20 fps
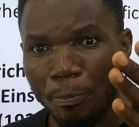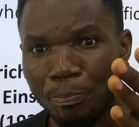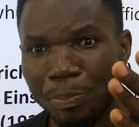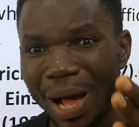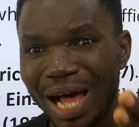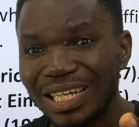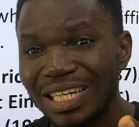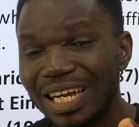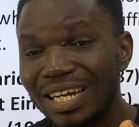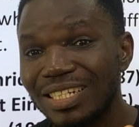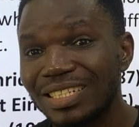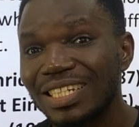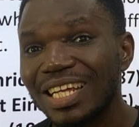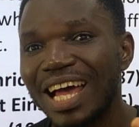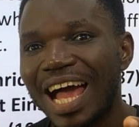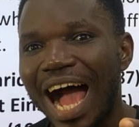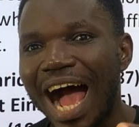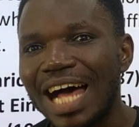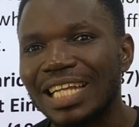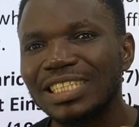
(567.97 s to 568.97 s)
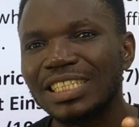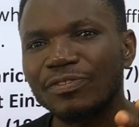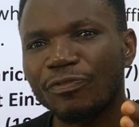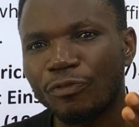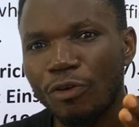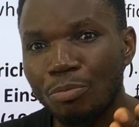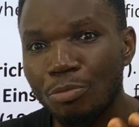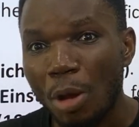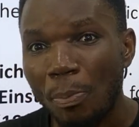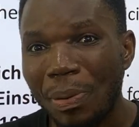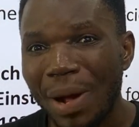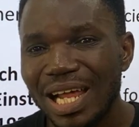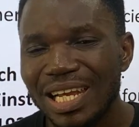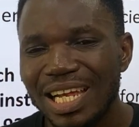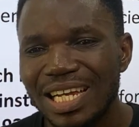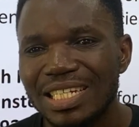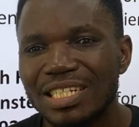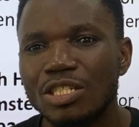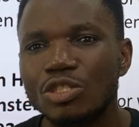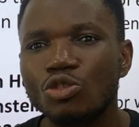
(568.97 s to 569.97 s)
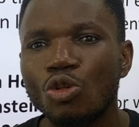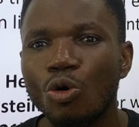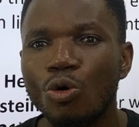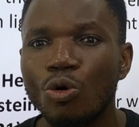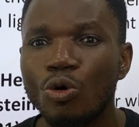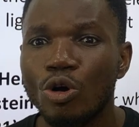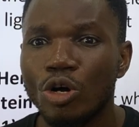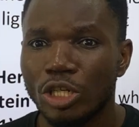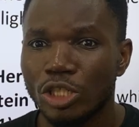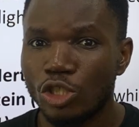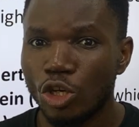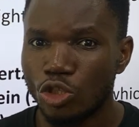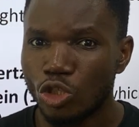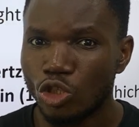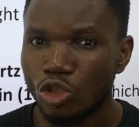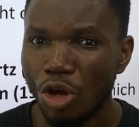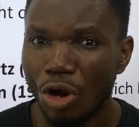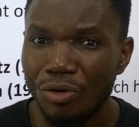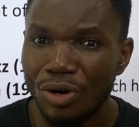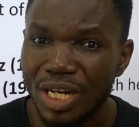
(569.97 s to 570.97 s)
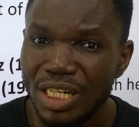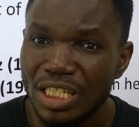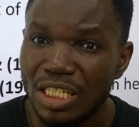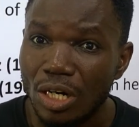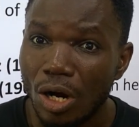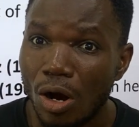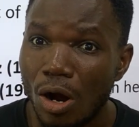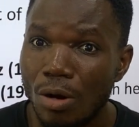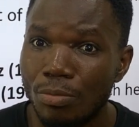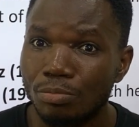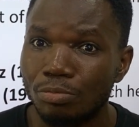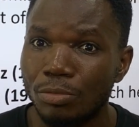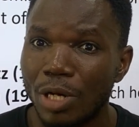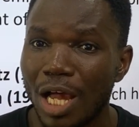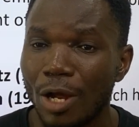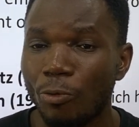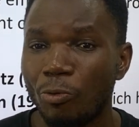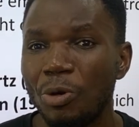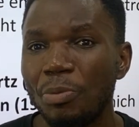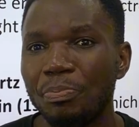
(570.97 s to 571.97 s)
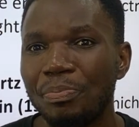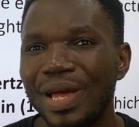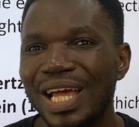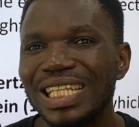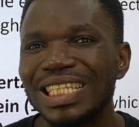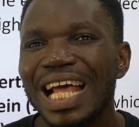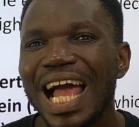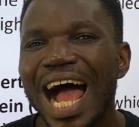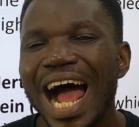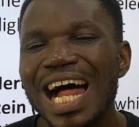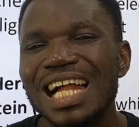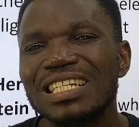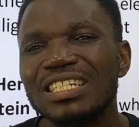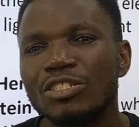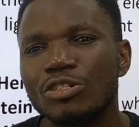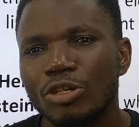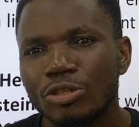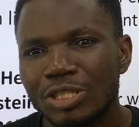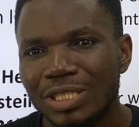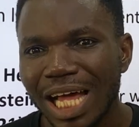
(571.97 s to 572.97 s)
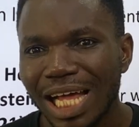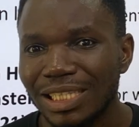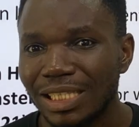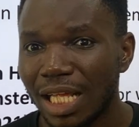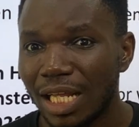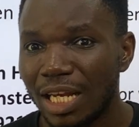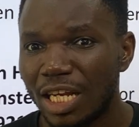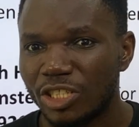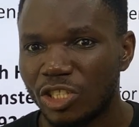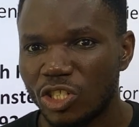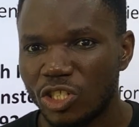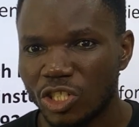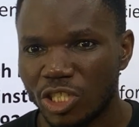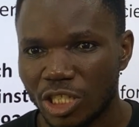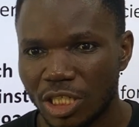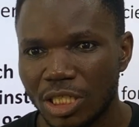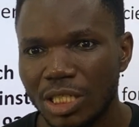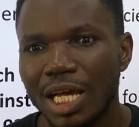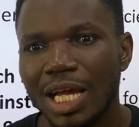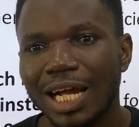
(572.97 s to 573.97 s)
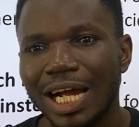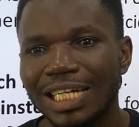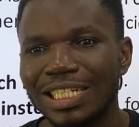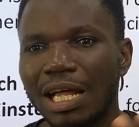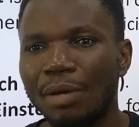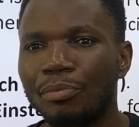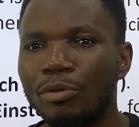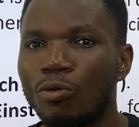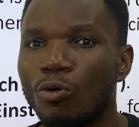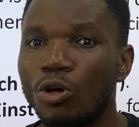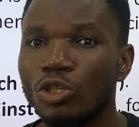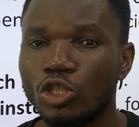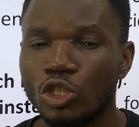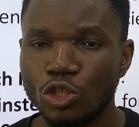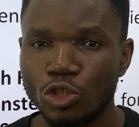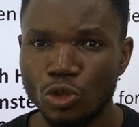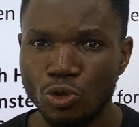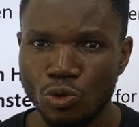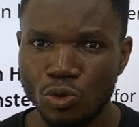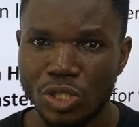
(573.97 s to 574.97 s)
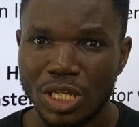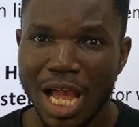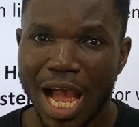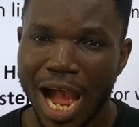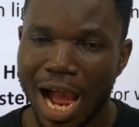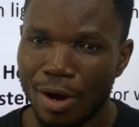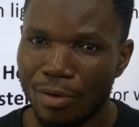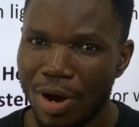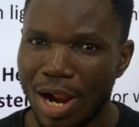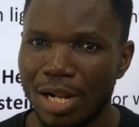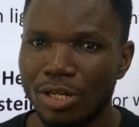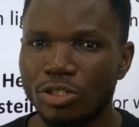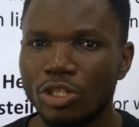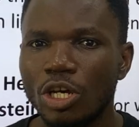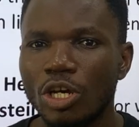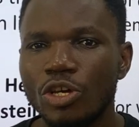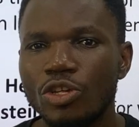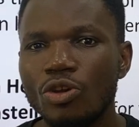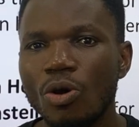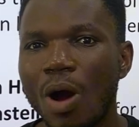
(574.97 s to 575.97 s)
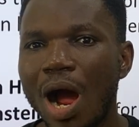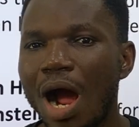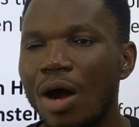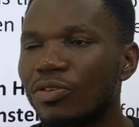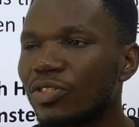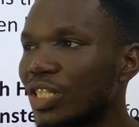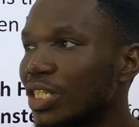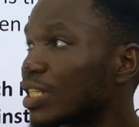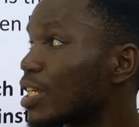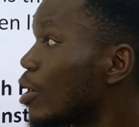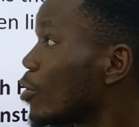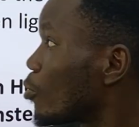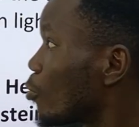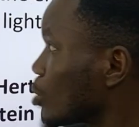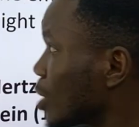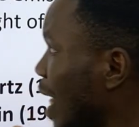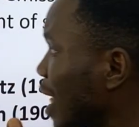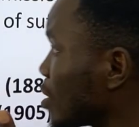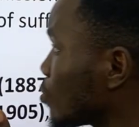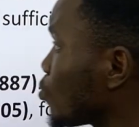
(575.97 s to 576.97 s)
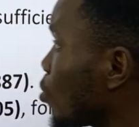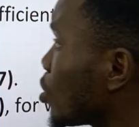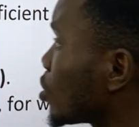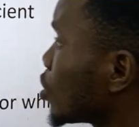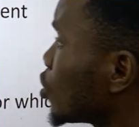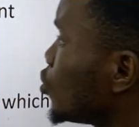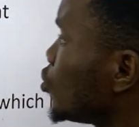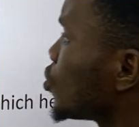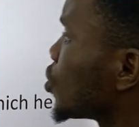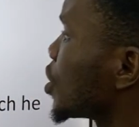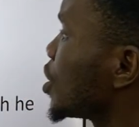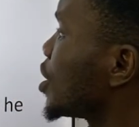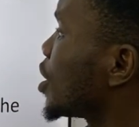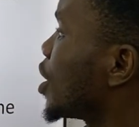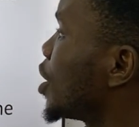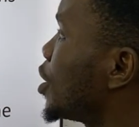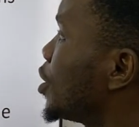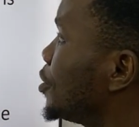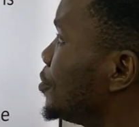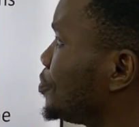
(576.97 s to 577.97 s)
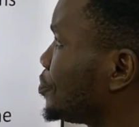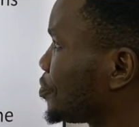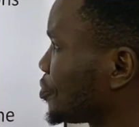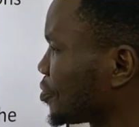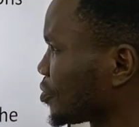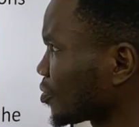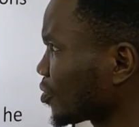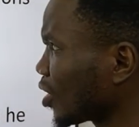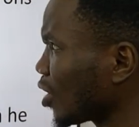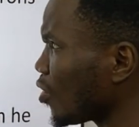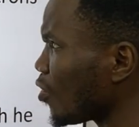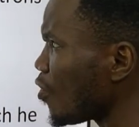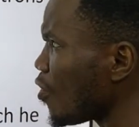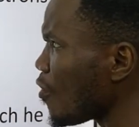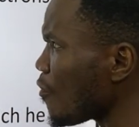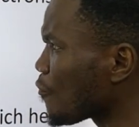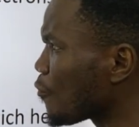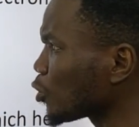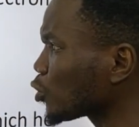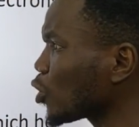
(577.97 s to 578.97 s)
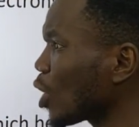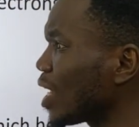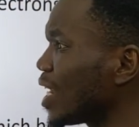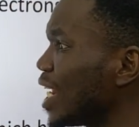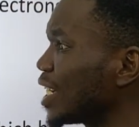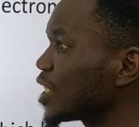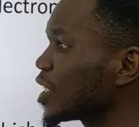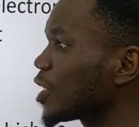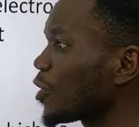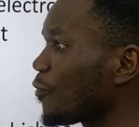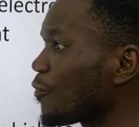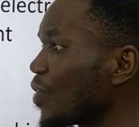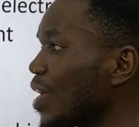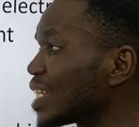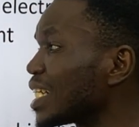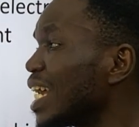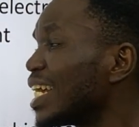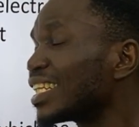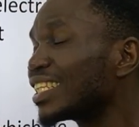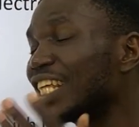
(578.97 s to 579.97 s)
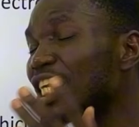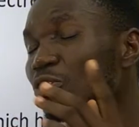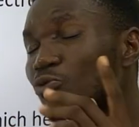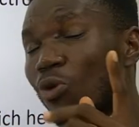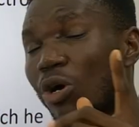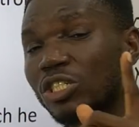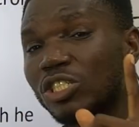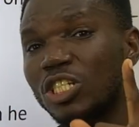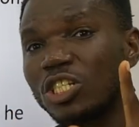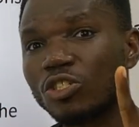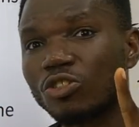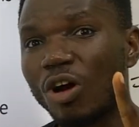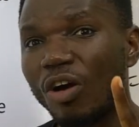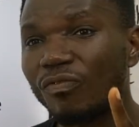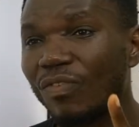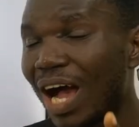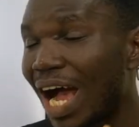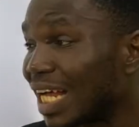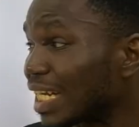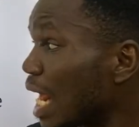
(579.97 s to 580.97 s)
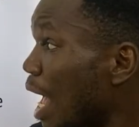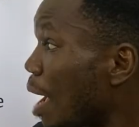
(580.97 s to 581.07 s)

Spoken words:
panels, and from your panels to your storage equipment, and that electricity cannot be used around your houses. That's what using the photoelectric effect. This was discovered